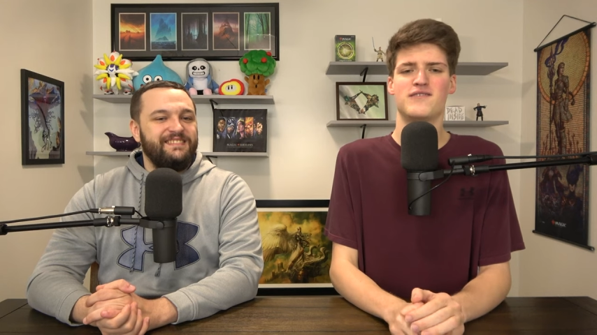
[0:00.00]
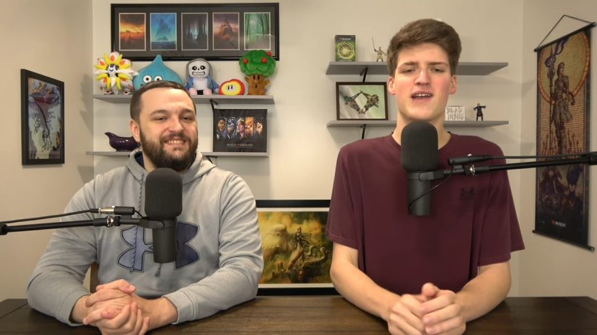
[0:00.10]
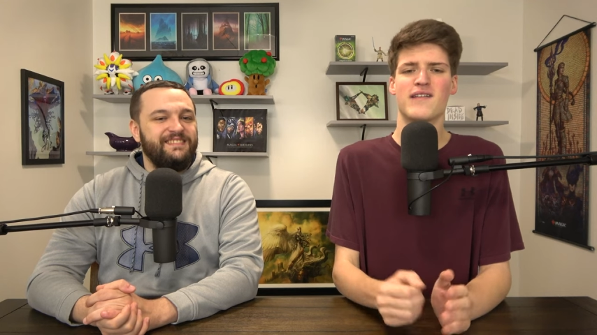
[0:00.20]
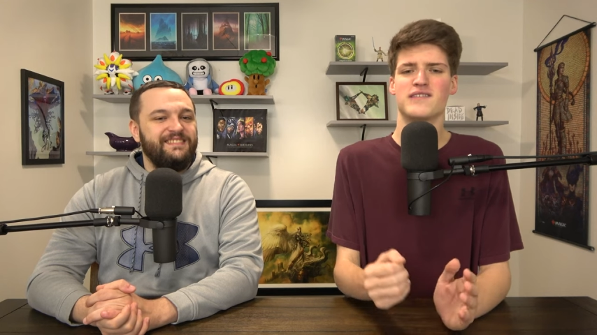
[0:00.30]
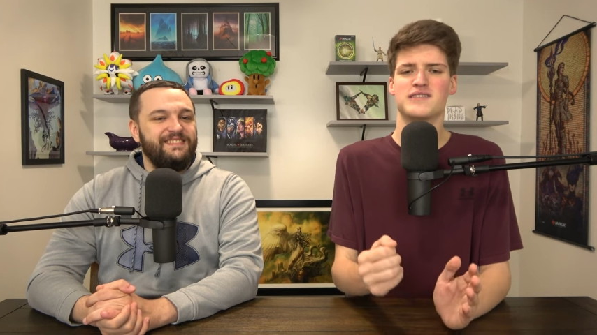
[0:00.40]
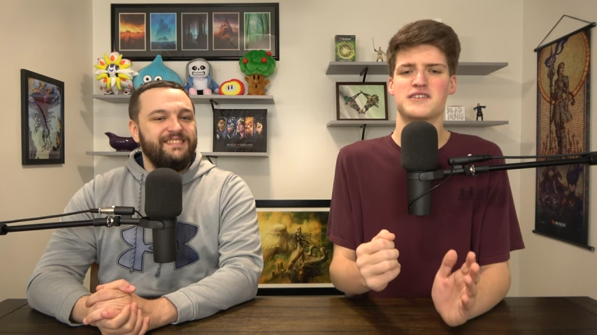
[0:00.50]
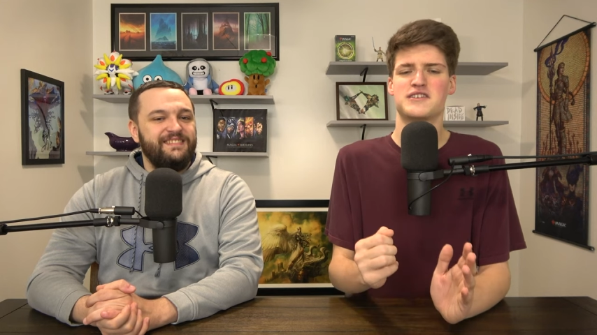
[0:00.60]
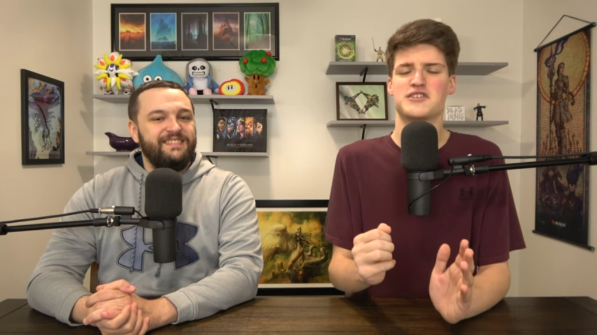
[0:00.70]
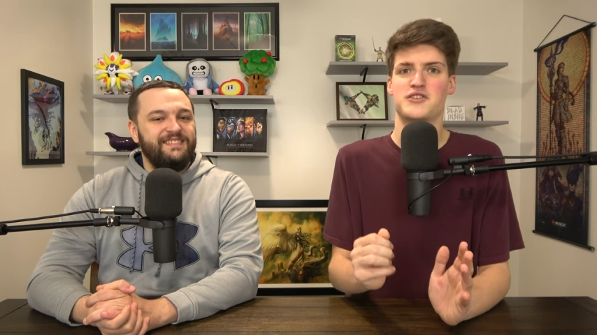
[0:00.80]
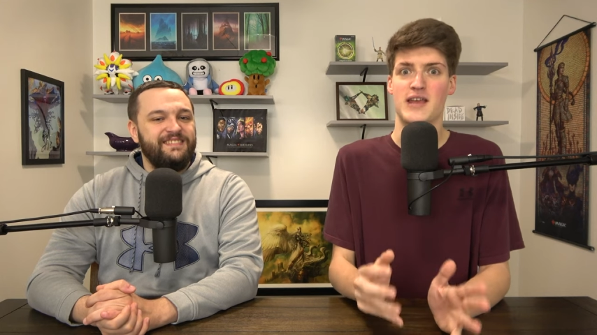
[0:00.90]
Speaker 1: you've got
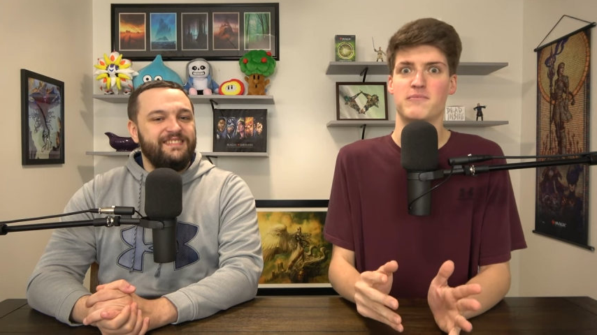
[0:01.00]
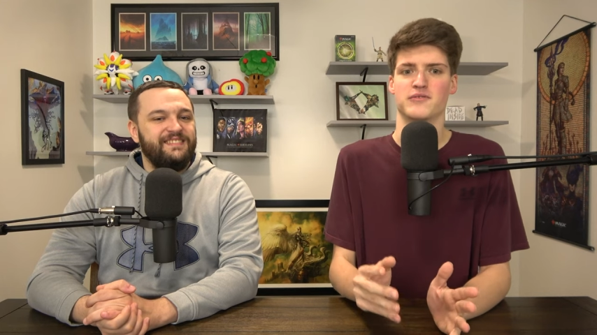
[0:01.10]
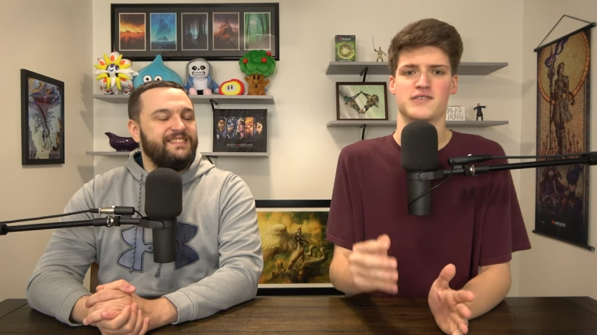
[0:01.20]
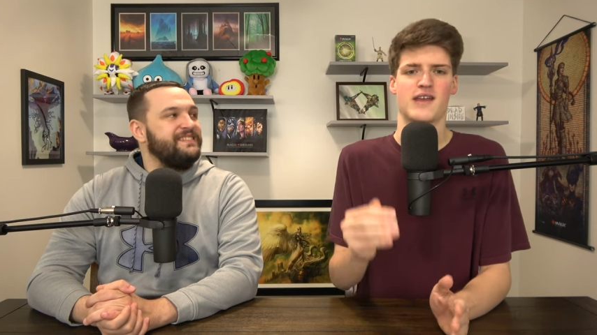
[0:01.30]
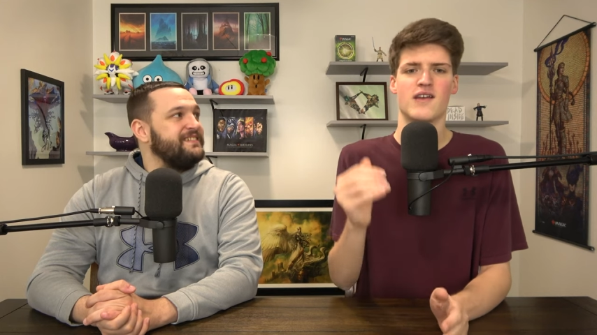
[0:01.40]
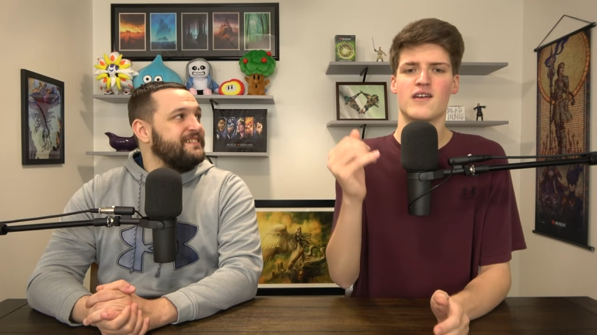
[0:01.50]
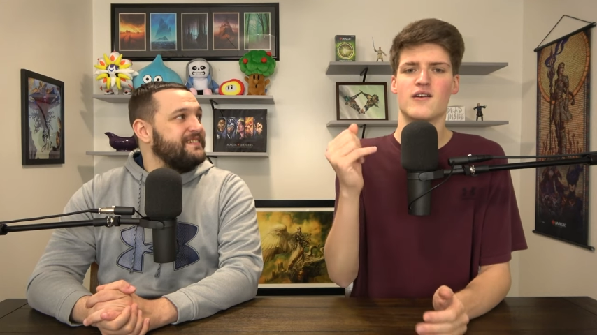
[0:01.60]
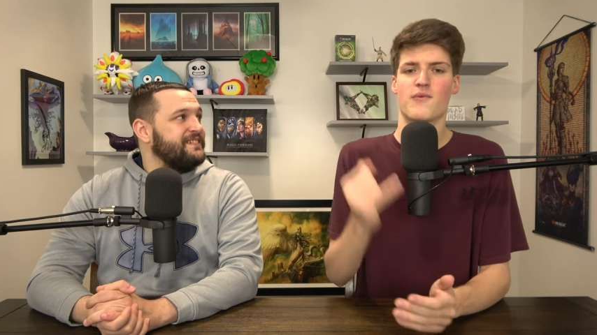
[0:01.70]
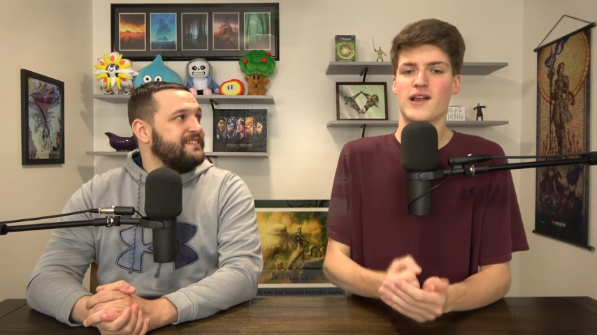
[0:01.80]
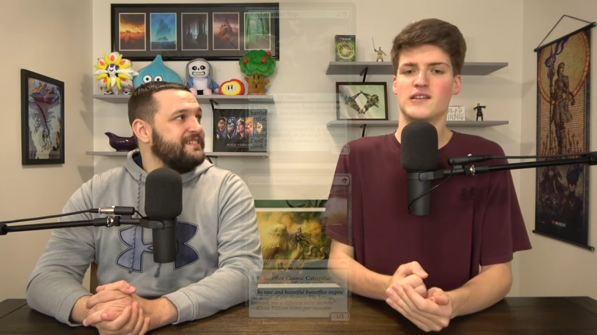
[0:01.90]
staples like
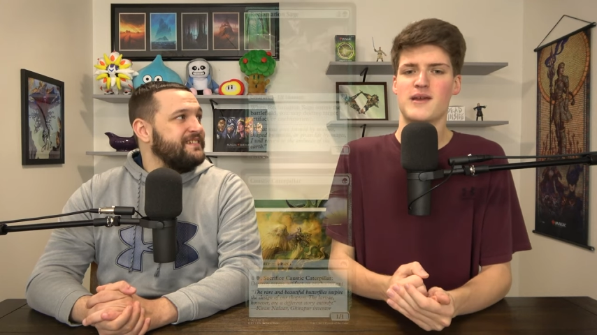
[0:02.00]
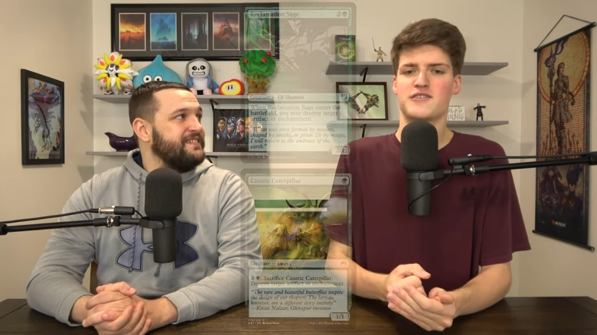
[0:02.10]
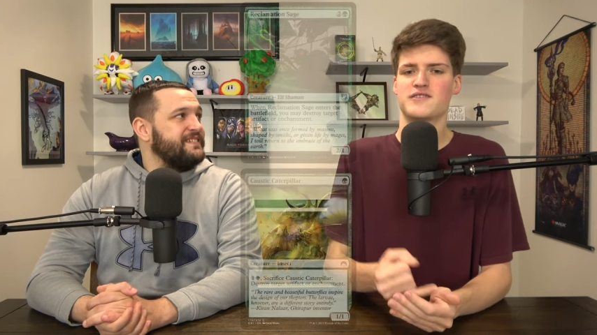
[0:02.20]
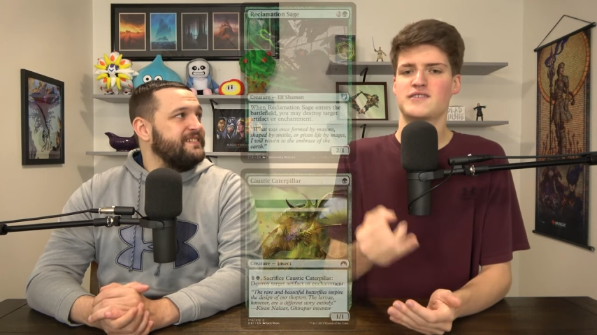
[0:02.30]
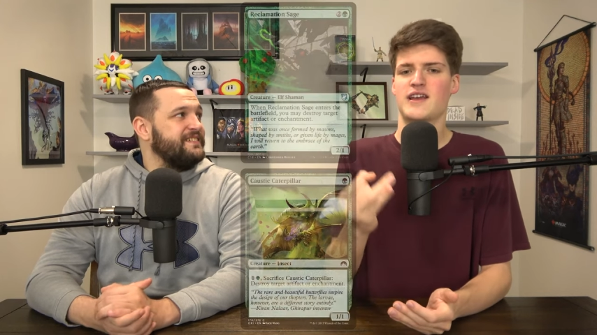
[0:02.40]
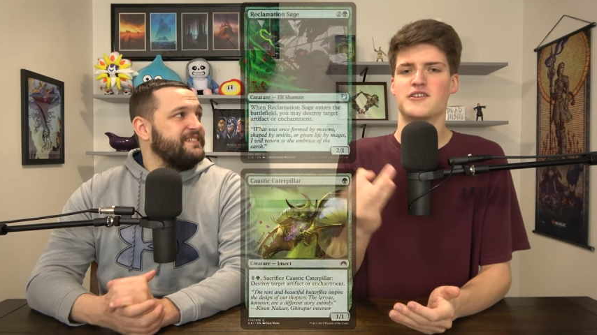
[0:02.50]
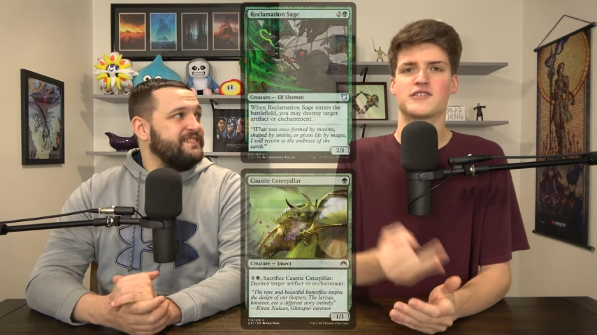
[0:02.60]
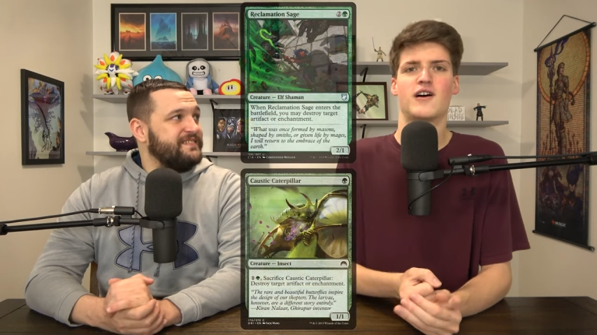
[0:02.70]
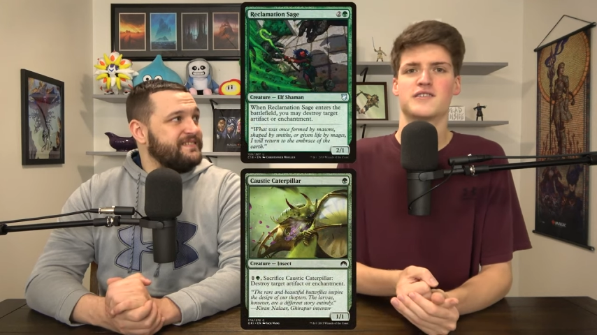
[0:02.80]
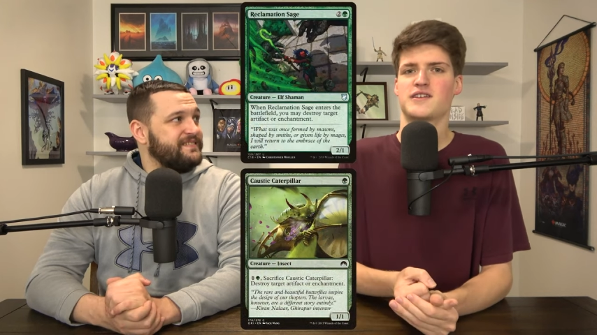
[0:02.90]
Reclamation
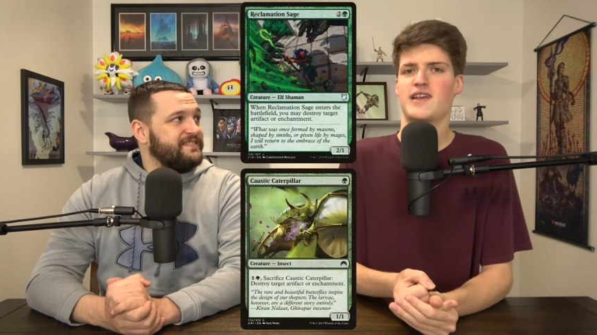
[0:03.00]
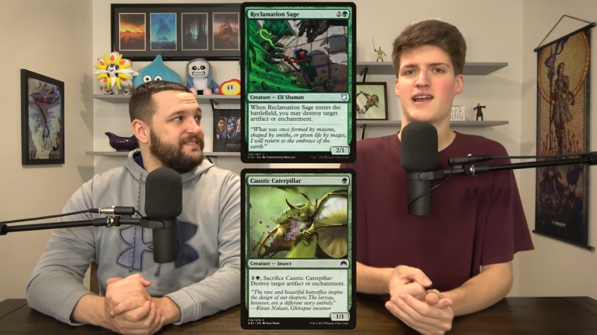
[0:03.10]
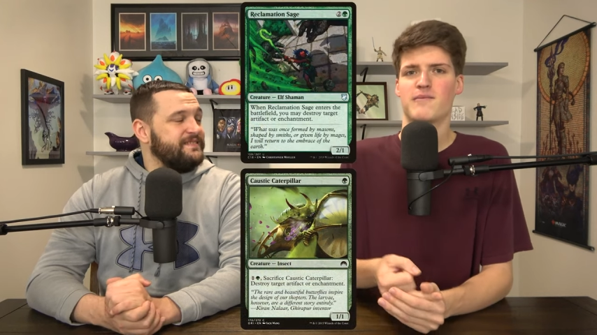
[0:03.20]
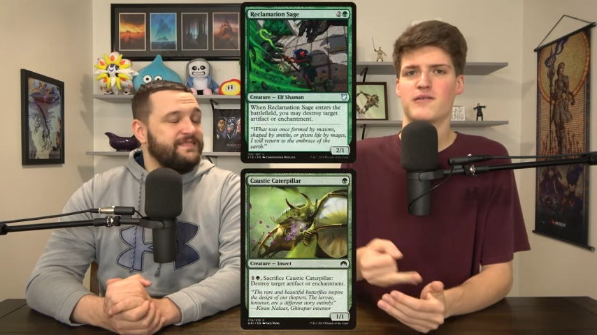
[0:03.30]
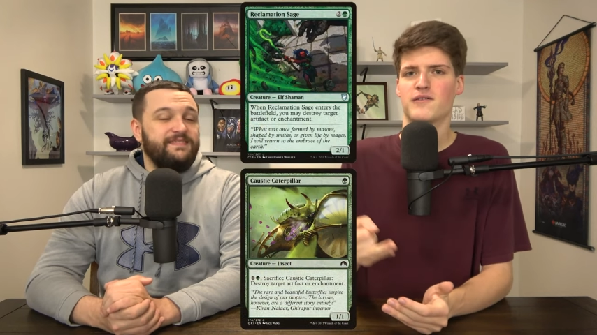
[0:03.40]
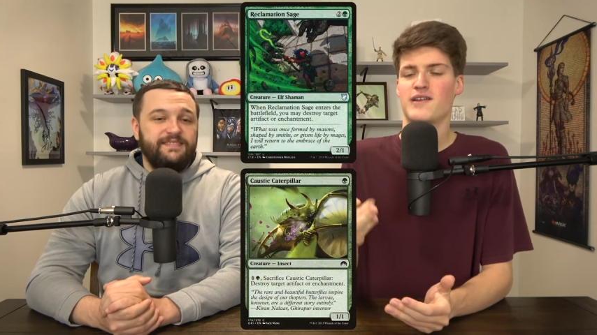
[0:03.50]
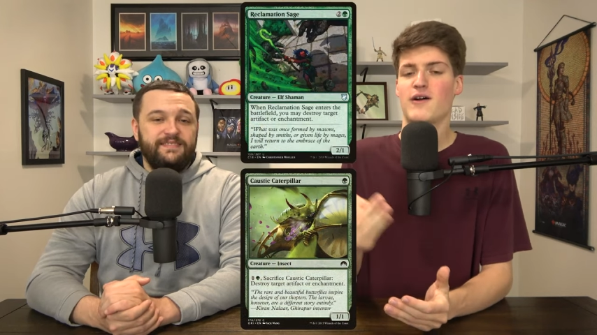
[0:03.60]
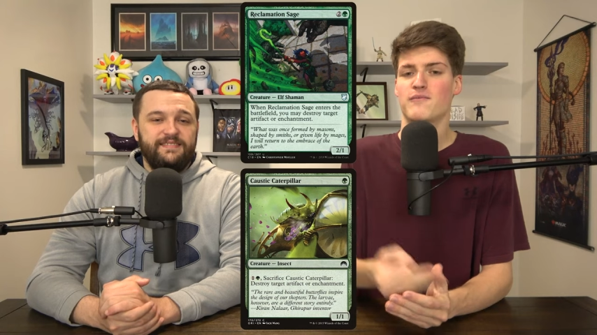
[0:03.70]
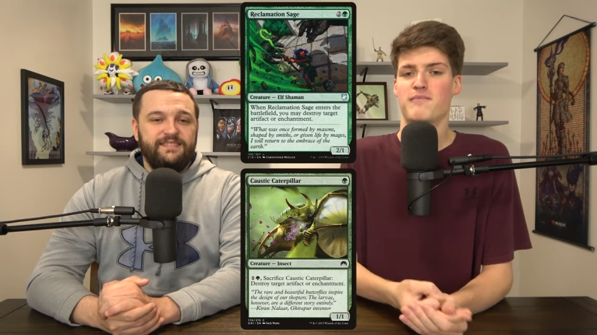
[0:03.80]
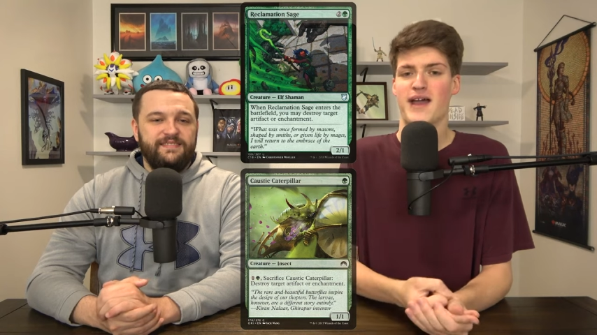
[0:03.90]
Sage, Caustic Caterpillar, and
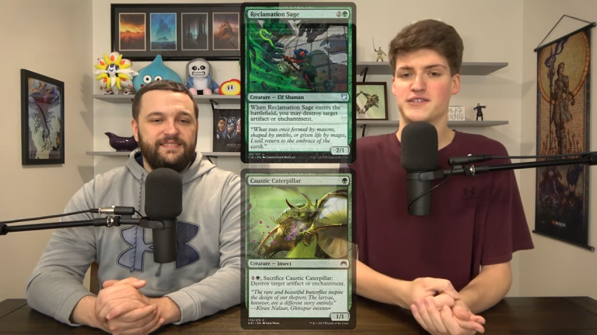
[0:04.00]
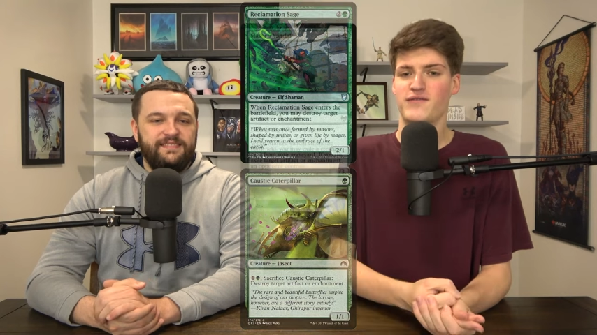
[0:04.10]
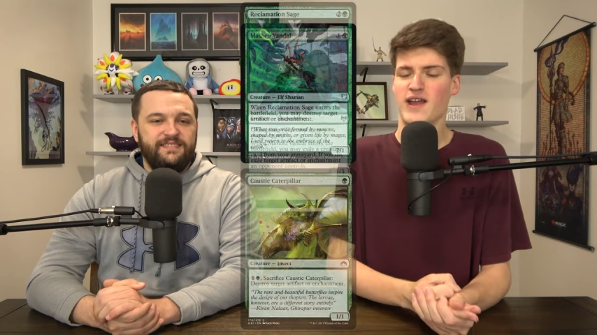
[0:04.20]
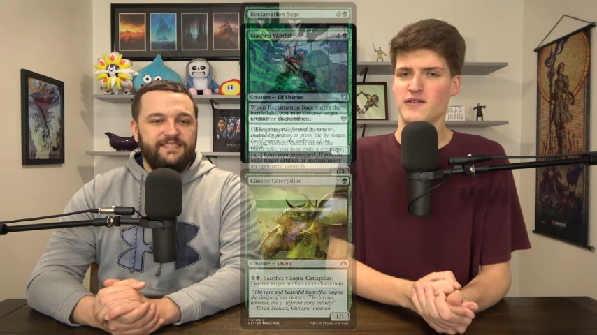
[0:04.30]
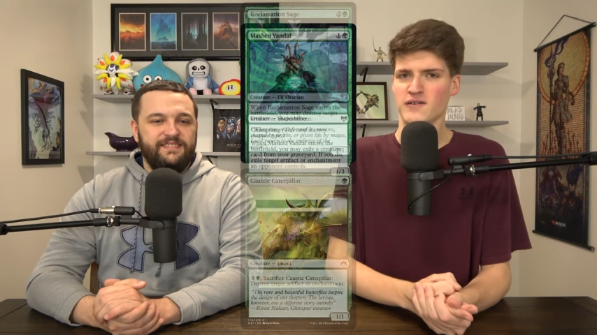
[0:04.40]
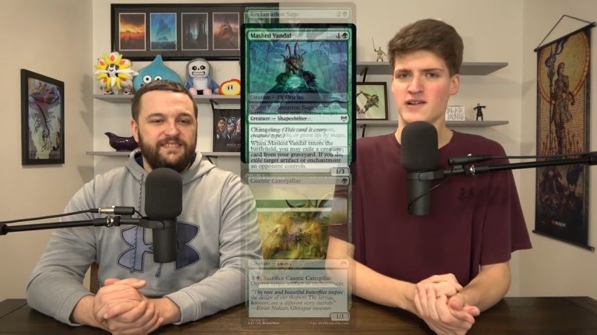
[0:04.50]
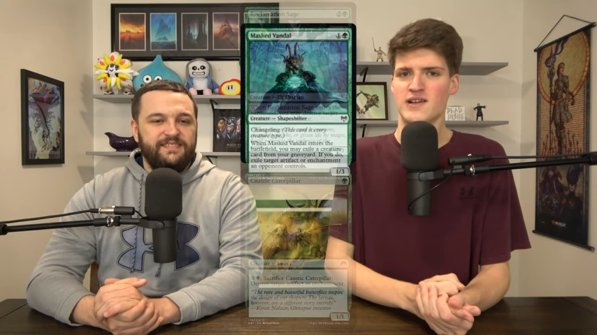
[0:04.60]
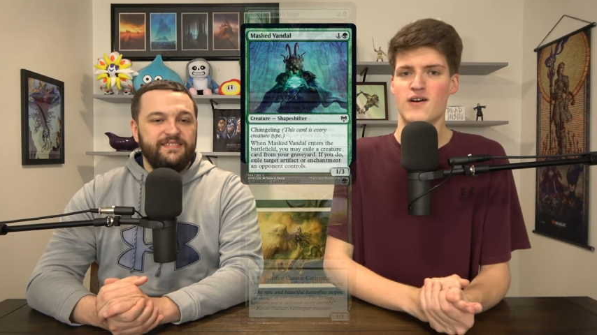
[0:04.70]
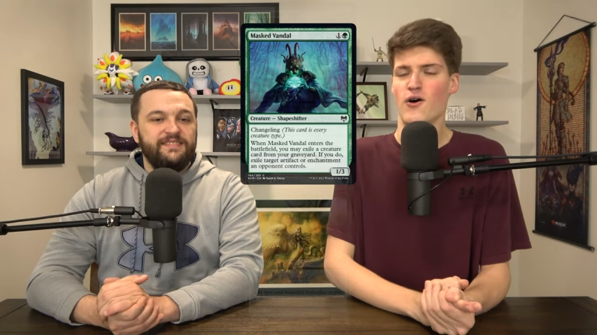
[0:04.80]
now Mast Vandal,